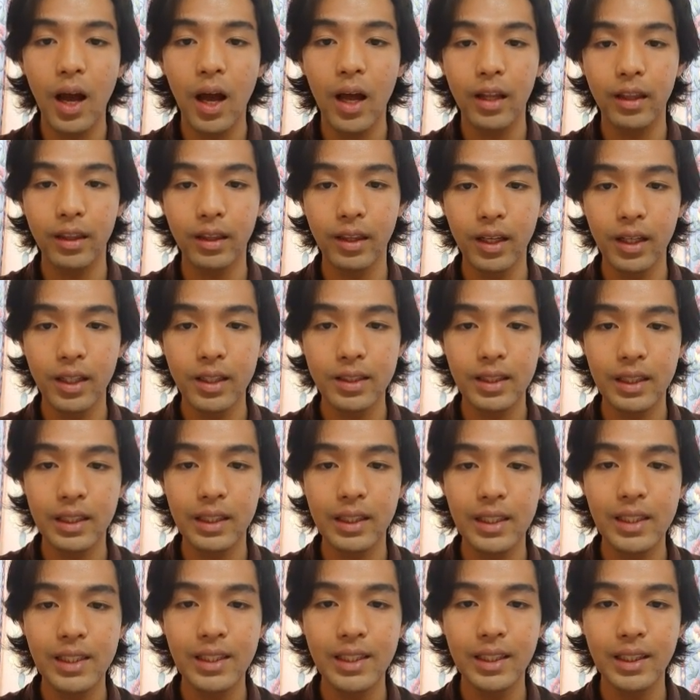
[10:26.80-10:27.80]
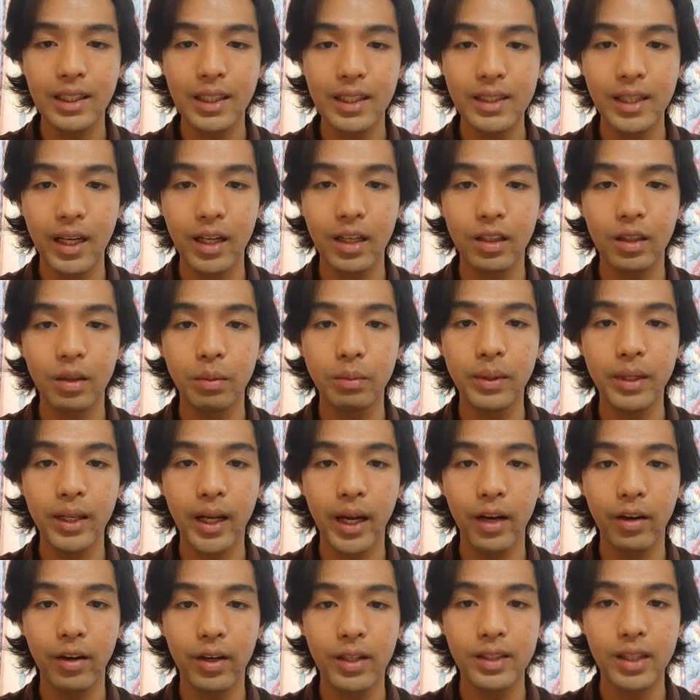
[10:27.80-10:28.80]
Thus, these cities and urban
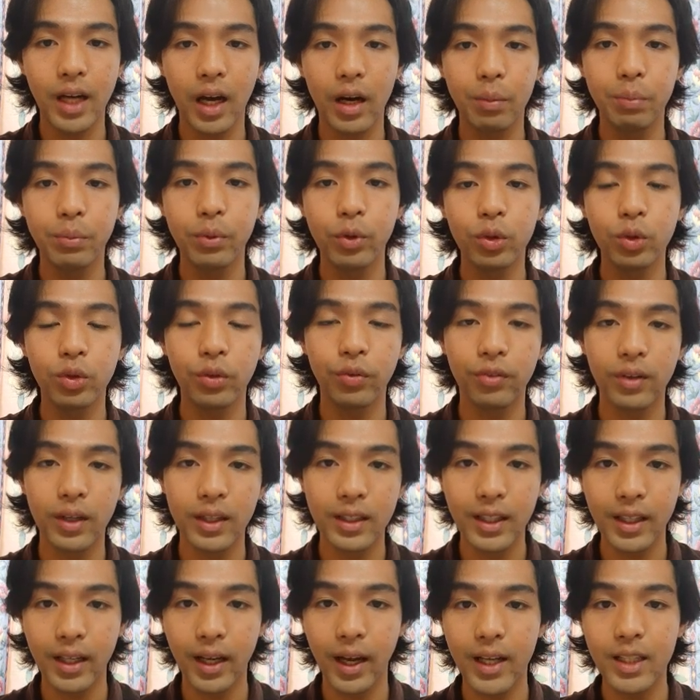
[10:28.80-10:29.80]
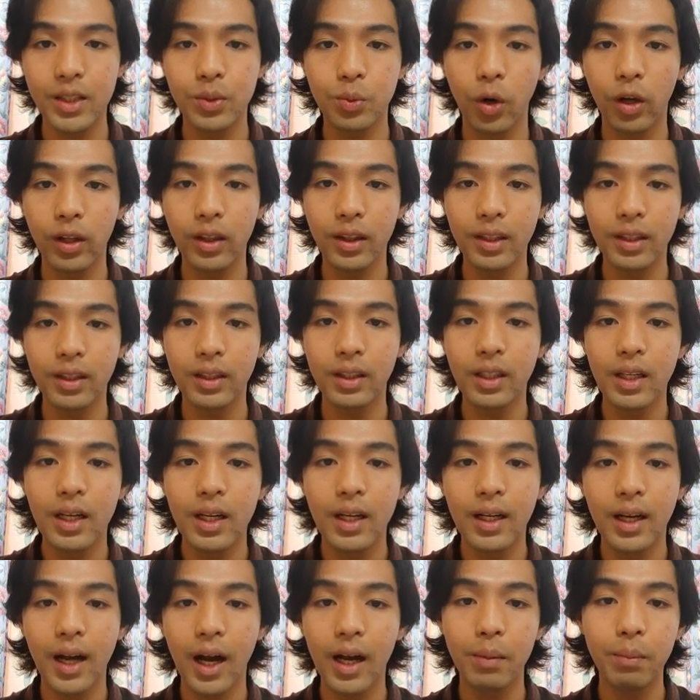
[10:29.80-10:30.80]
areas are prone to flooding as water
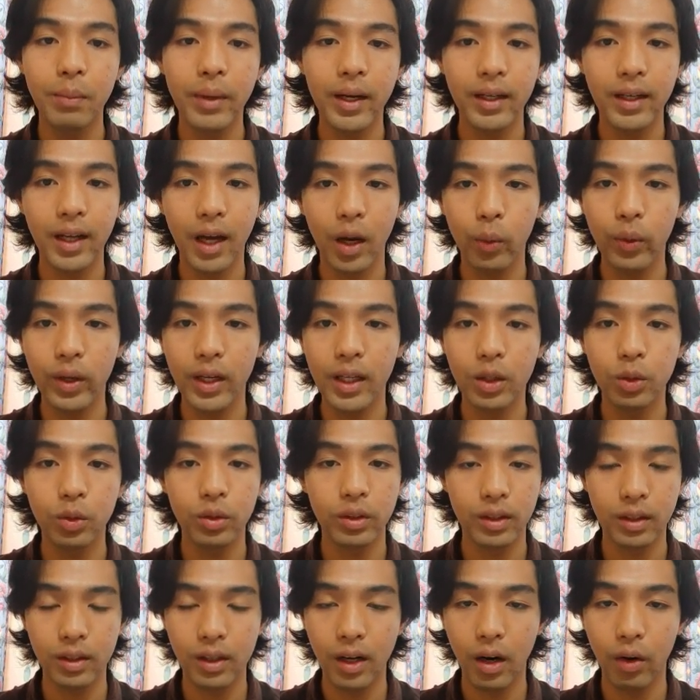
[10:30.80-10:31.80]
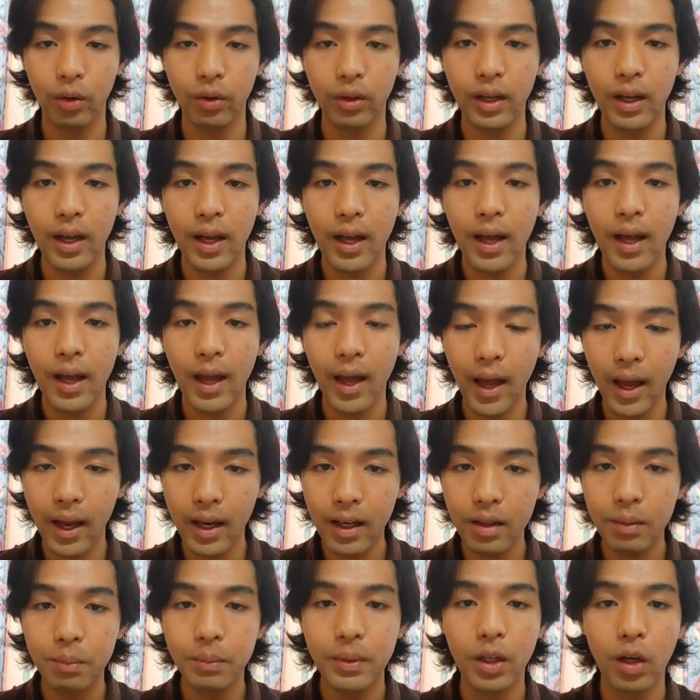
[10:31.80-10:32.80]
can't make their way into the ground.
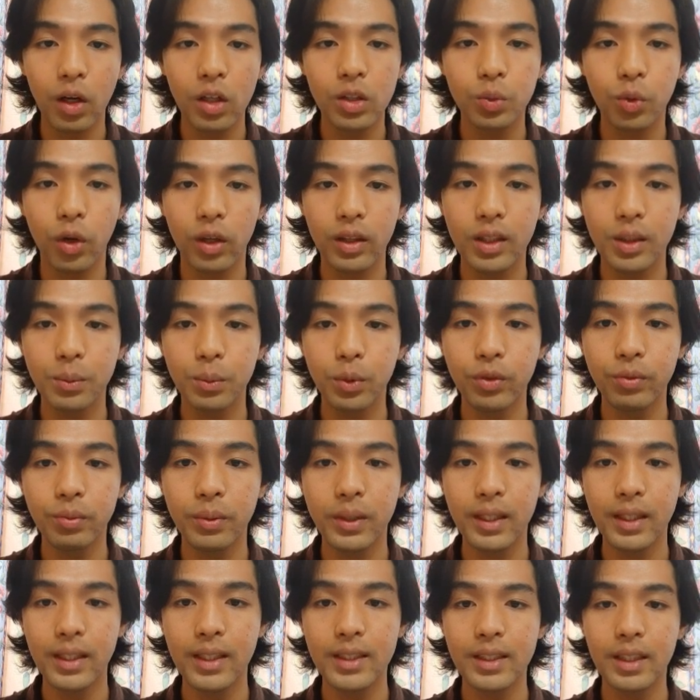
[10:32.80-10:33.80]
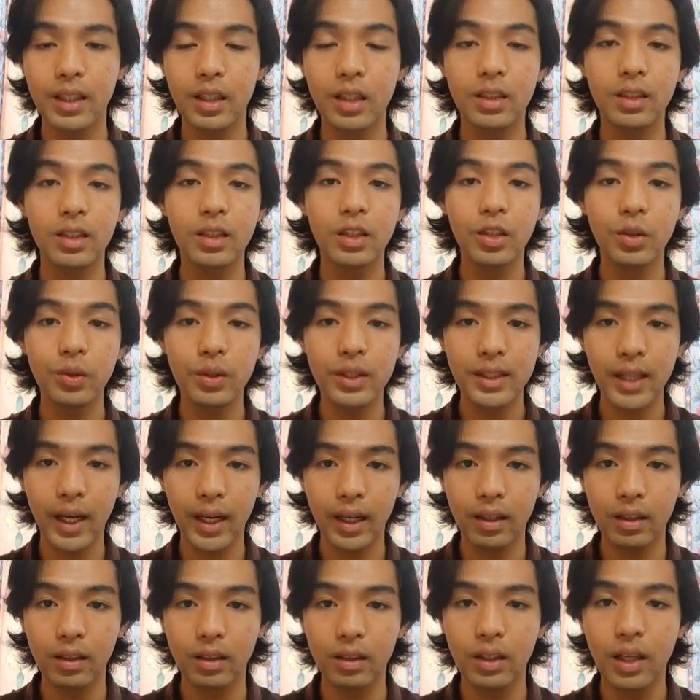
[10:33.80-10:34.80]
And because water movement is a continuous
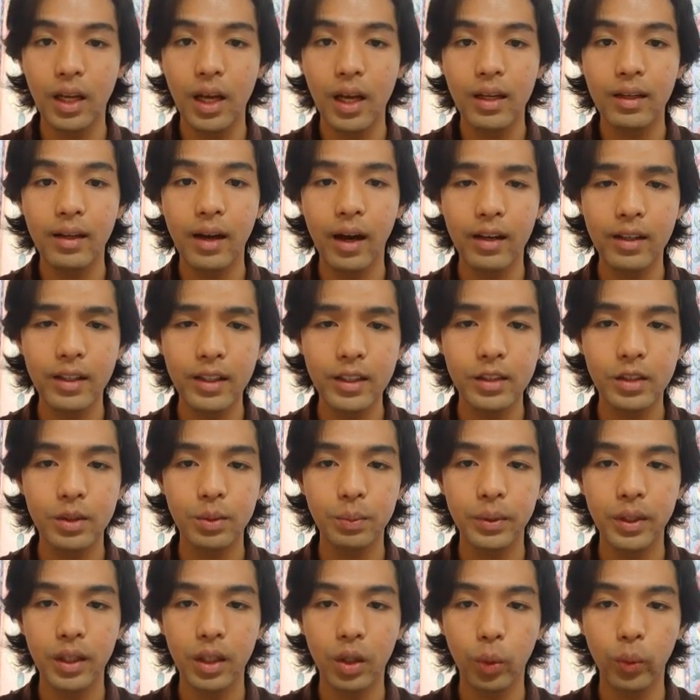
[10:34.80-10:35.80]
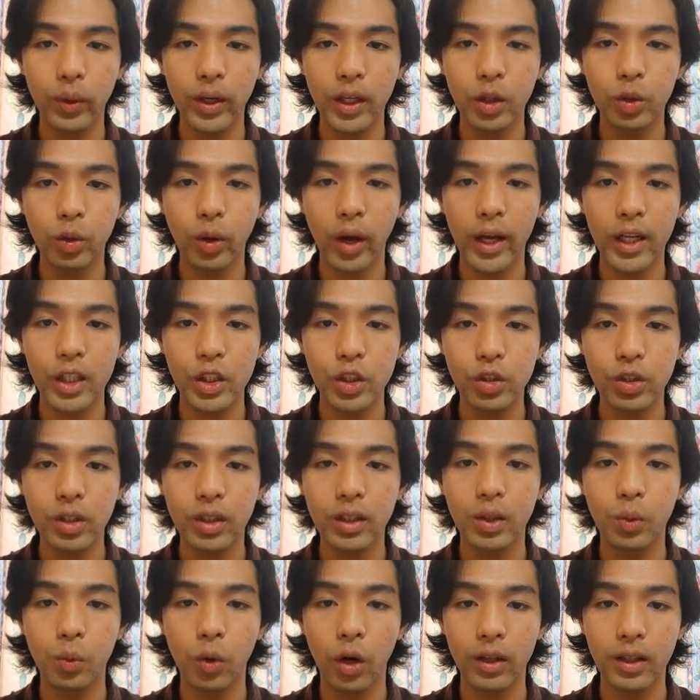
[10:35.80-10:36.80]
cycle, there needs to be a way to ensure
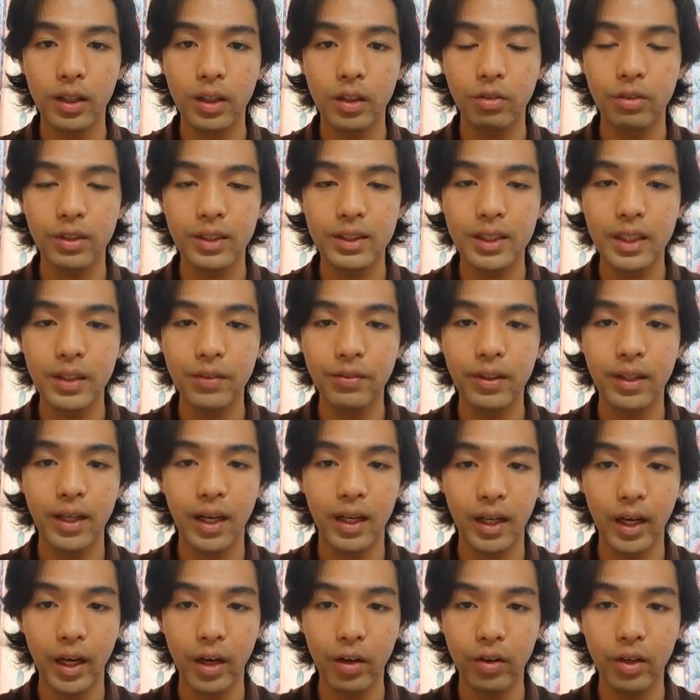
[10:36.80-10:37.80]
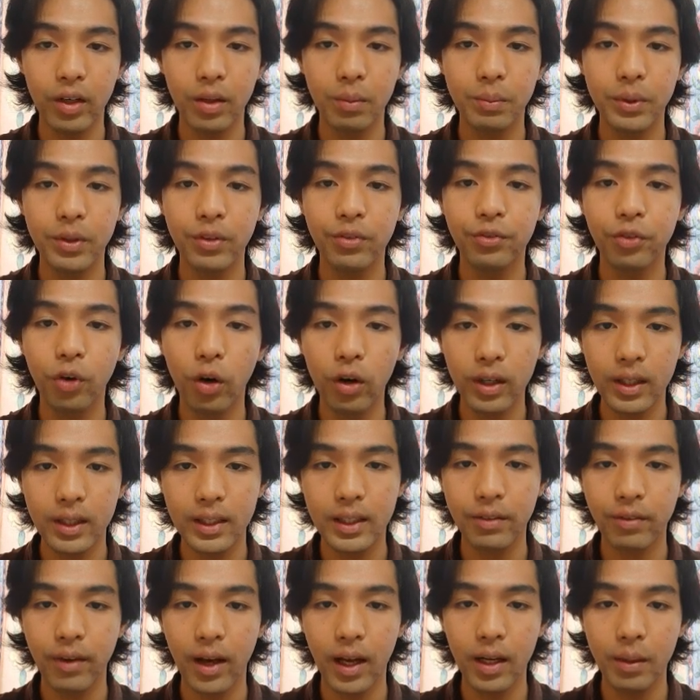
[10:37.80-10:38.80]
the water received in an area before a
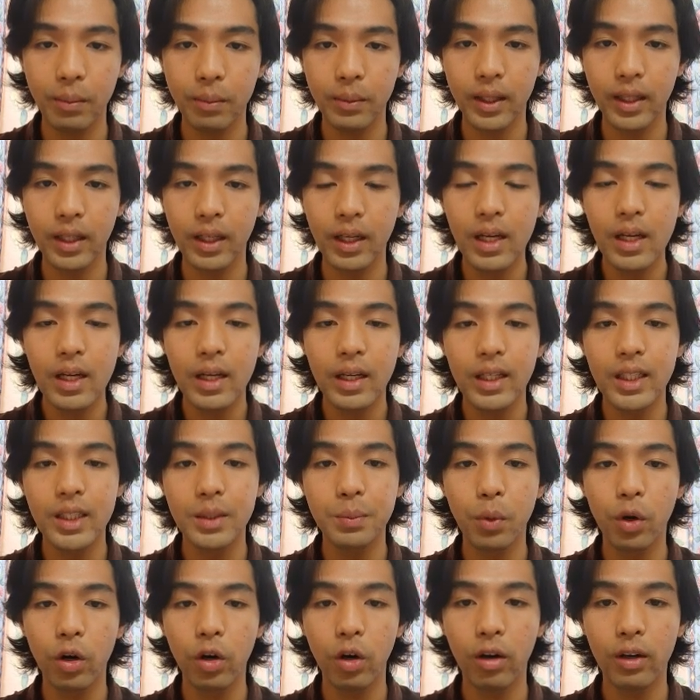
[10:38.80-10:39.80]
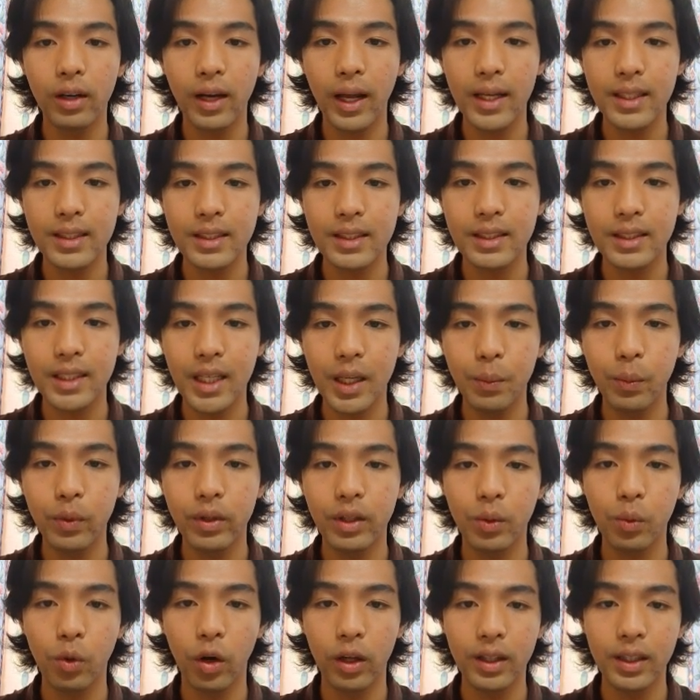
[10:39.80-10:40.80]
development is more or less the same with
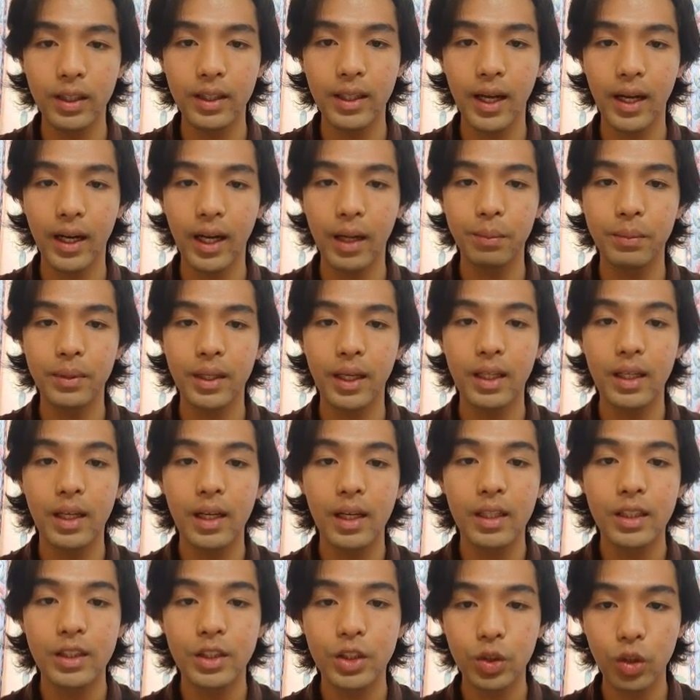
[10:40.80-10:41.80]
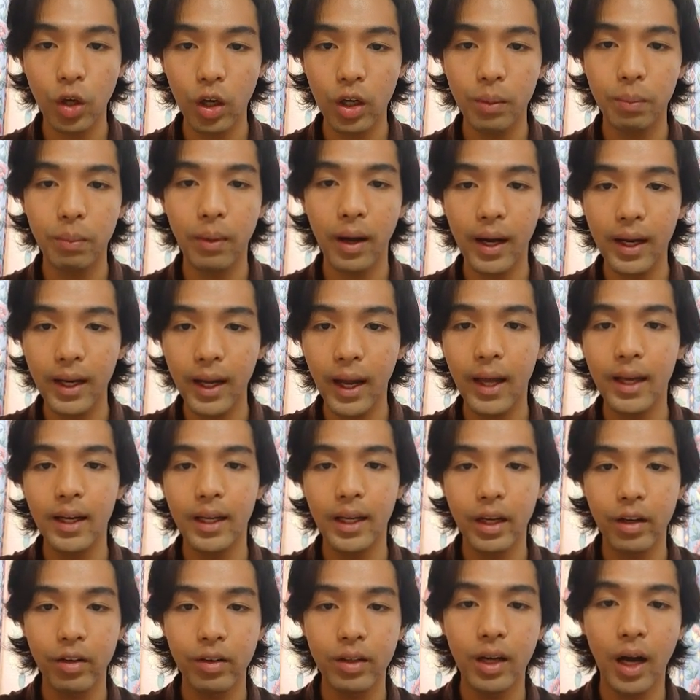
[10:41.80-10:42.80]
the water that can be stored by an
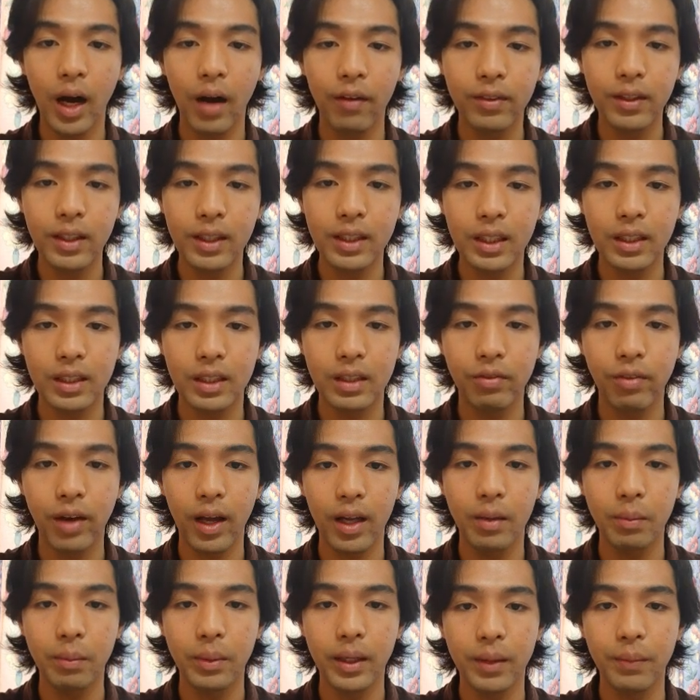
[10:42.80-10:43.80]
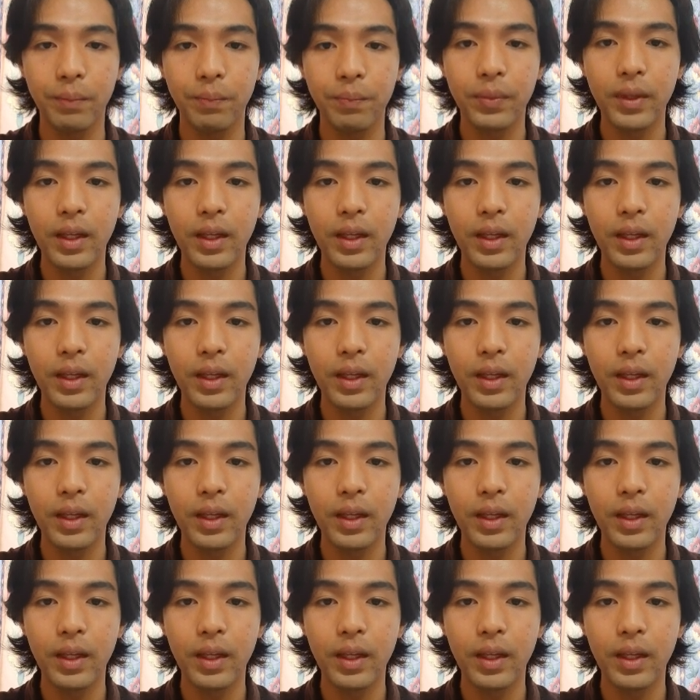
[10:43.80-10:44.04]
area after the development.